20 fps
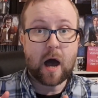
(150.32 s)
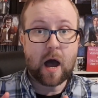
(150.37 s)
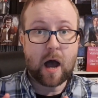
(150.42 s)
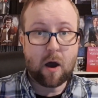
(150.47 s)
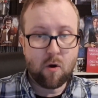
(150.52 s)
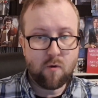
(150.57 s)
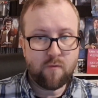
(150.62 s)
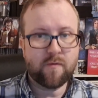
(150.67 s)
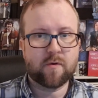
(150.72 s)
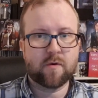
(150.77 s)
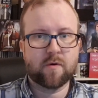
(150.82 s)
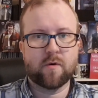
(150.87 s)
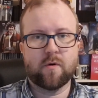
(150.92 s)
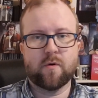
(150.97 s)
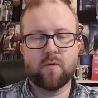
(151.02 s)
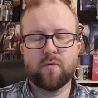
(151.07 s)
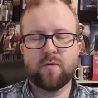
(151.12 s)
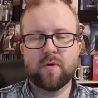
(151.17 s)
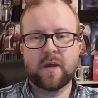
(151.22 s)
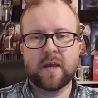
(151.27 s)

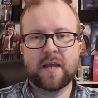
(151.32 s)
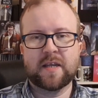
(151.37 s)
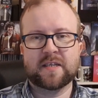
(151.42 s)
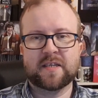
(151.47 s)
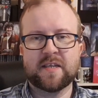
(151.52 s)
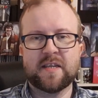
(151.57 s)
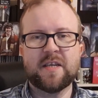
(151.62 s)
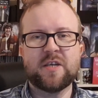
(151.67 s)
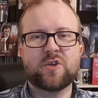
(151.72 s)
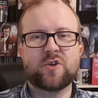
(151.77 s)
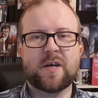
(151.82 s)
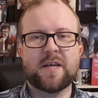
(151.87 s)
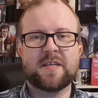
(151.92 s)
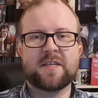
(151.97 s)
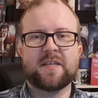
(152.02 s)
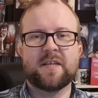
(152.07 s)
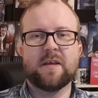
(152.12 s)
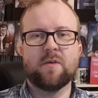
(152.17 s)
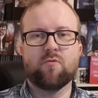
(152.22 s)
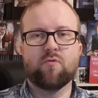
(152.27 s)
Overall, it's an
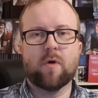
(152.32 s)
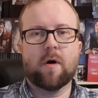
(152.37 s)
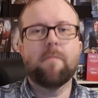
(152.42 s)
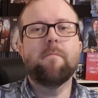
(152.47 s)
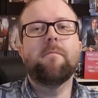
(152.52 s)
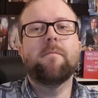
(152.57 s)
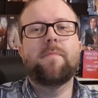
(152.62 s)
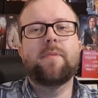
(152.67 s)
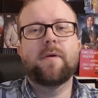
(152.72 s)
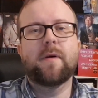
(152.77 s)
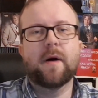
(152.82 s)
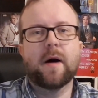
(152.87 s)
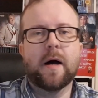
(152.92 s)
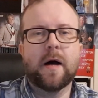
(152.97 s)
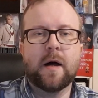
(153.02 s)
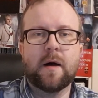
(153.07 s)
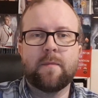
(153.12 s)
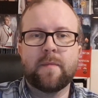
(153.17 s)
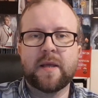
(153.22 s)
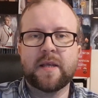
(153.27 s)
interesting romp.
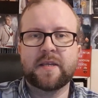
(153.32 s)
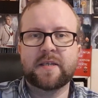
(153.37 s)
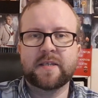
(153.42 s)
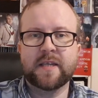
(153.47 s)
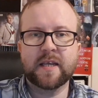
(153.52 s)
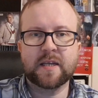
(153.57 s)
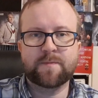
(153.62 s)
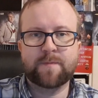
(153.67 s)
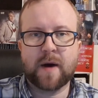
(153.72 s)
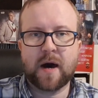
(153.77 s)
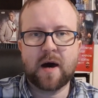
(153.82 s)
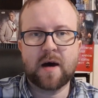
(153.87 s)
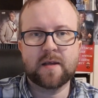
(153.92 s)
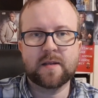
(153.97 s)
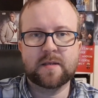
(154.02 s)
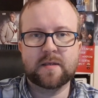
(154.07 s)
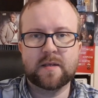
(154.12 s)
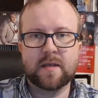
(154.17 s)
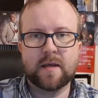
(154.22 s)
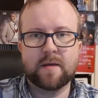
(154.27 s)
Um, it's six
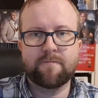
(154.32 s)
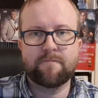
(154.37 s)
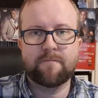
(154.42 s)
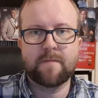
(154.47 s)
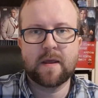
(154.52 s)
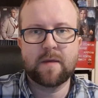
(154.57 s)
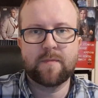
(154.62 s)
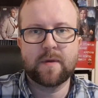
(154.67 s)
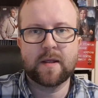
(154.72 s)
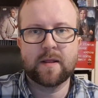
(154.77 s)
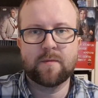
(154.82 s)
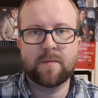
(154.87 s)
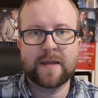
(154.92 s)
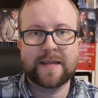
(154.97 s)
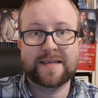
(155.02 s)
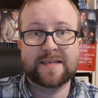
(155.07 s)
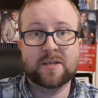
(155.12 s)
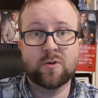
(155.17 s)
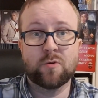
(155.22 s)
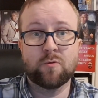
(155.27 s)
parts. It may be a little
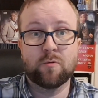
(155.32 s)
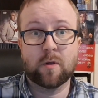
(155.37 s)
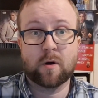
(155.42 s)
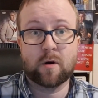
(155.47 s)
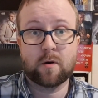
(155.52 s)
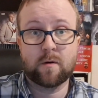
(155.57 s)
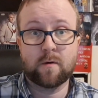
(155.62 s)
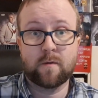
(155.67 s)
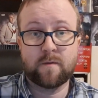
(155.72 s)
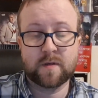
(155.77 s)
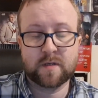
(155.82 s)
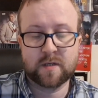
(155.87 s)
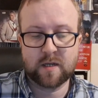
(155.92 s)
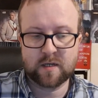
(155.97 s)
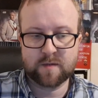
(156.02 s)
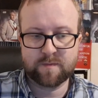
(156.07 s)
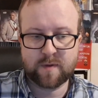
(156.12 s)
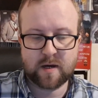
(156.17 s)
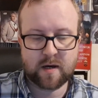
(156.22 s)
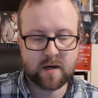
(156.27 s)
bit too long for
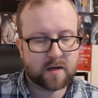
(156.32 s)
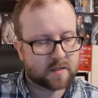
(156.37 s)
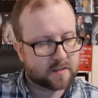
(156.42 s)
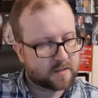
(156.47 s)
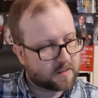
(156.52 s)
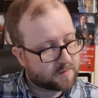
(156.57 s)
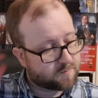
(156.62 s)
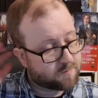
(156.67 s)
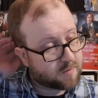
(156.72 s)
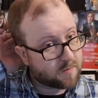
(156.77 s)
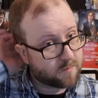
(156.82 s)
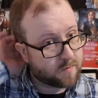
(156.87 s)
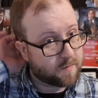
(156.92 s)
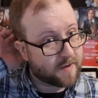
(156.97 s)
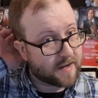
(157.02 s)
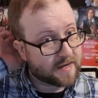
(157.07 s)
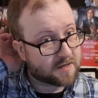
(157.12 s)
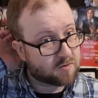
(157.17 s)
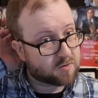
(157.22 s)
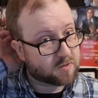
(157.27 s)
six parts. It's probably
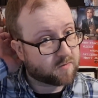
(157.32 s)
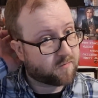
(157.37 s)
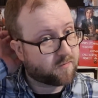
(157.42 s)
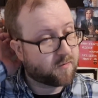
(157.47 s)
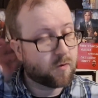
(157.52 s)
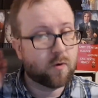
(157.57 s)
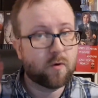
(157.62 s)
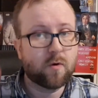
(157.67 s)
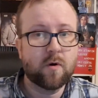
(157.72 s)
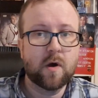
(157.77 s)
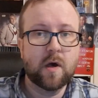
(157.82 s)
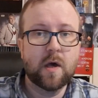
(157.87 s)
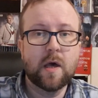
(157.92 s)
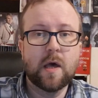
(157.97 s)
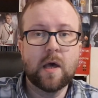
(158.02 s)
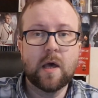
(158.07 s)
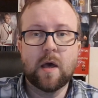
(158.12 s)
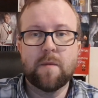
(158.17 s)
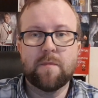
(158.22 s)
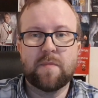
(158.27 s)
better as a four.
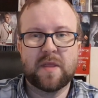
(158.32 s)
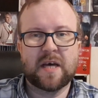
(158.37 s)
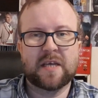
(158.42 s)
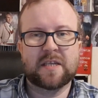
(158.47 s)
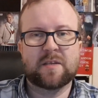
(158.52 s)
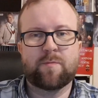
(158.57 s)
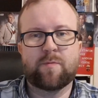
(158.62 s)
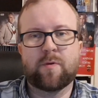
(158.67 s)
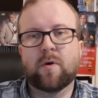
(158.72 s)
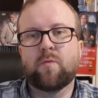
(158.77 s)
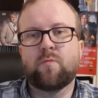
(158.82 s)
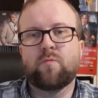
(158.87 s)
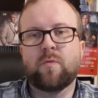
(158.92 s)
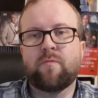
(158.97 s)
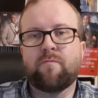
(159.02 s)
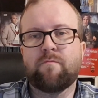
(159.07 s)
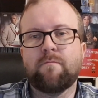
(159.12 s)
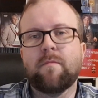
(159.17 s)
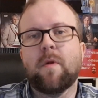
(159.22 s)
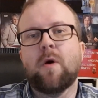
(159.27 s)
But that's the problem
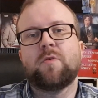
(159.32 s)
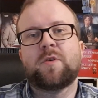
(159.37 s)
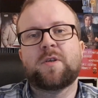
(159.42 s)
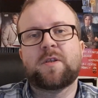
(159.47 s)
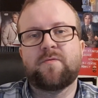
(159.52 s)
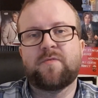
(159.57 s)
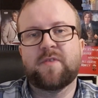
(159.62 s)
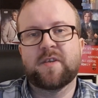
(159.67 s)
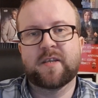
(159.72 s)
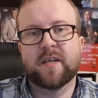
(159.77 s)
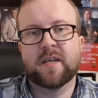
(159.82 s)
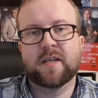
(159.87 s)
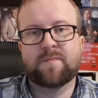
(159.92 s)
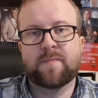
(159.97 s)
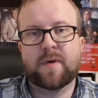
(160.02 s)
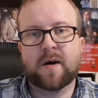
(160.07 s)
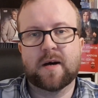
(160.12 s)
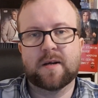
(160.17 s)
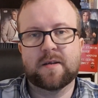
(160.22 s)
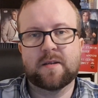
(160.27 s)
with most of the six
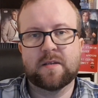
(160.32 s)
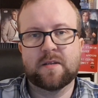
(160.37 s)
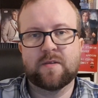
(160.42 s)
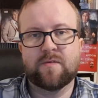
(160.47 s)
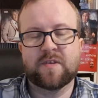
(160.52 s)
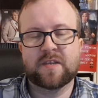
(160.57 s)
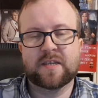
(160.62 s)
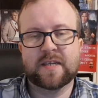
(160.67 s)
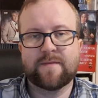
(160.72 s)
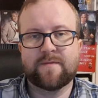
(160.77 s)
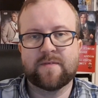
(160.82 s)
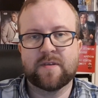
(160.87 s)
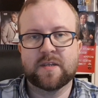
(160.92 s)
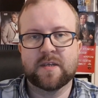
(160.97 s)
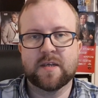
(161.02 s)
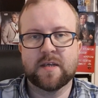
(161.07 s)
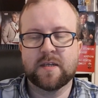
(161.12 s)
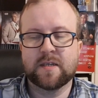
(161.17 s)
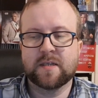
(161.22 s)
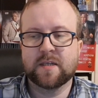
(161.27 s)
parters of the
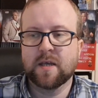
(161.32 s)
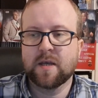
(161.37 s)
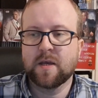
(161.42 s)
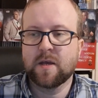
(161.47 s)
70s.